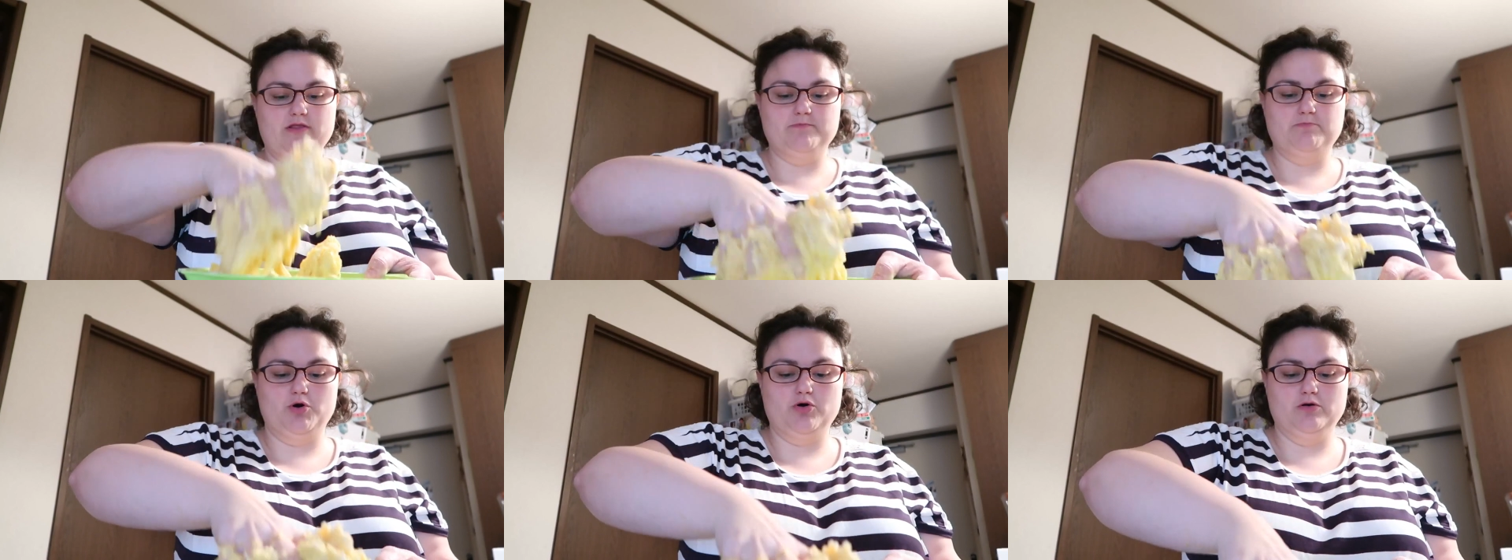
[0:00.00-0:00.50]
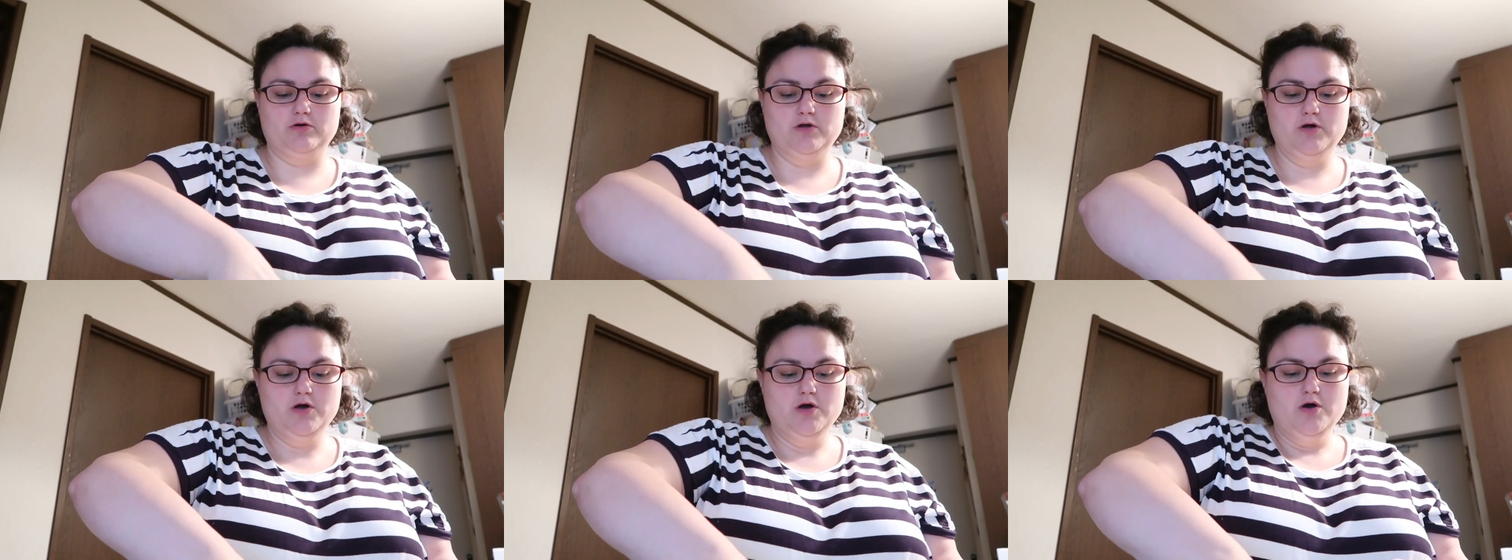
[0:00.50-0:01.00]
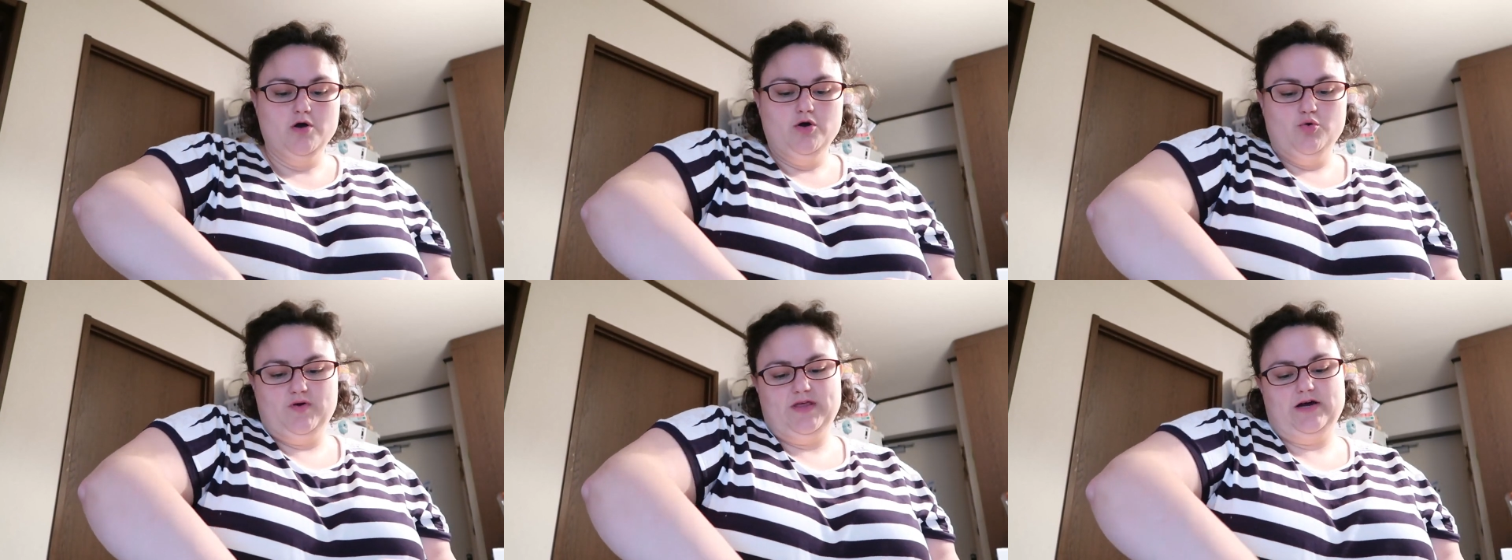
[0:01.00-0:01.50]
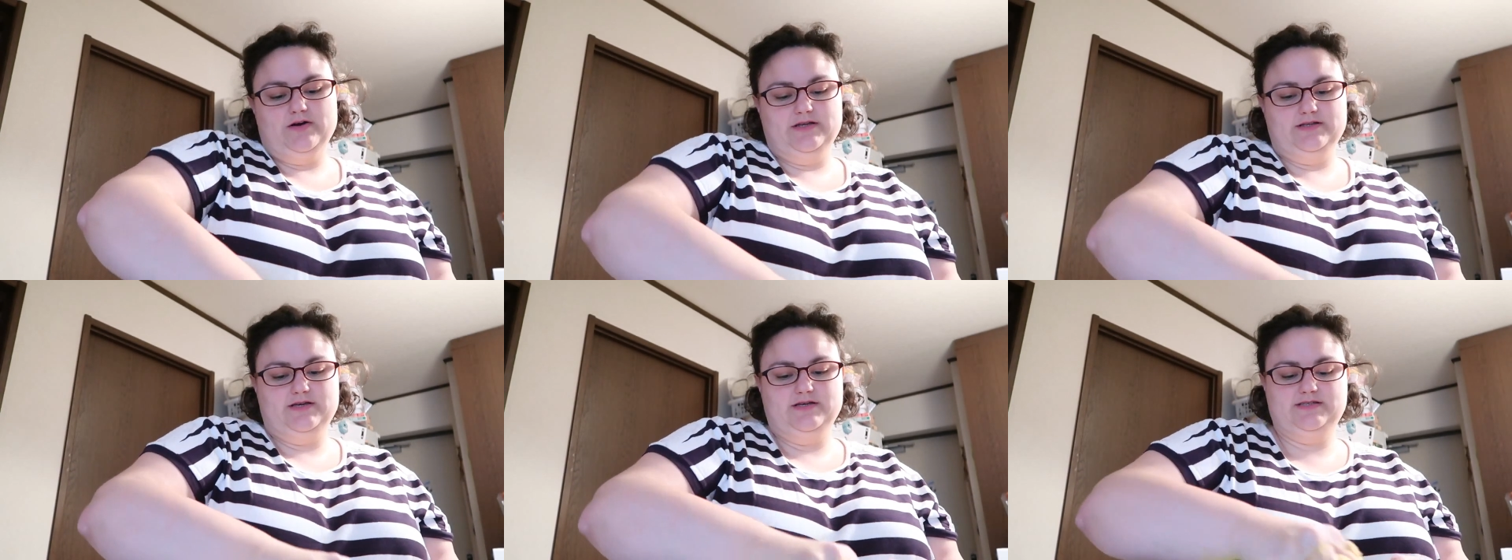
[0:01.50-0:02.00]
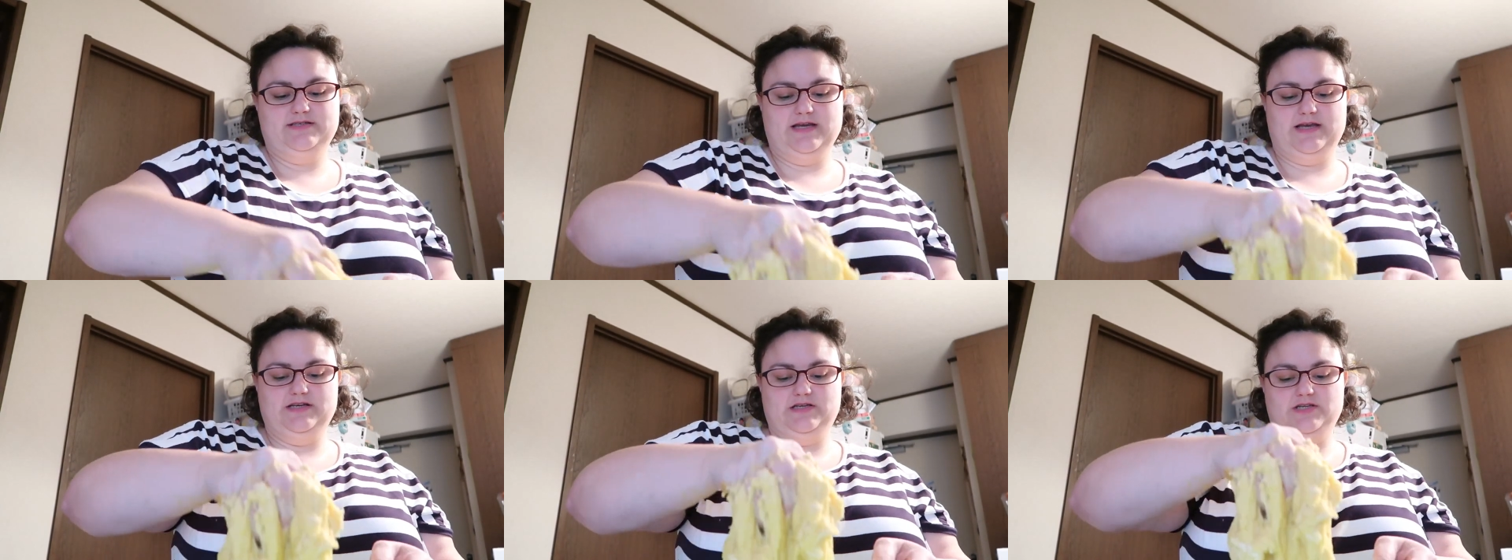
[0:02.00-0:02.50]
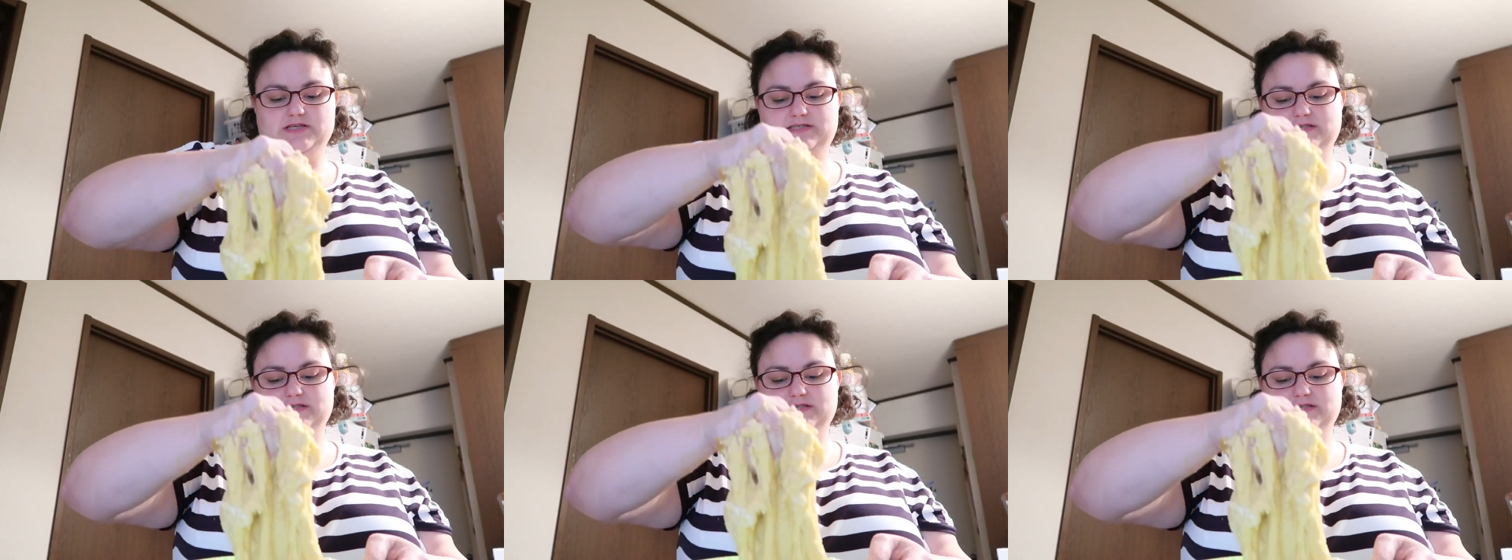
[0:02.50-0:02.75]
of the bowl without it sticking to the